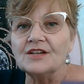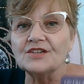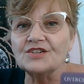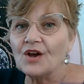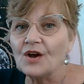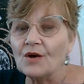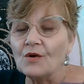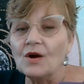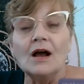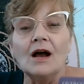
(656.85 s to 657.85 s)
So,
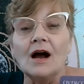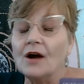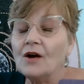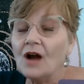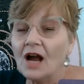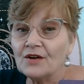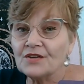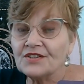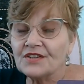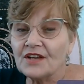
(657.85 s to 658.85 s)
our higher
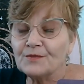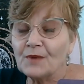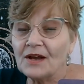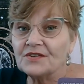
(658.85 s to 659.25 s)
selves by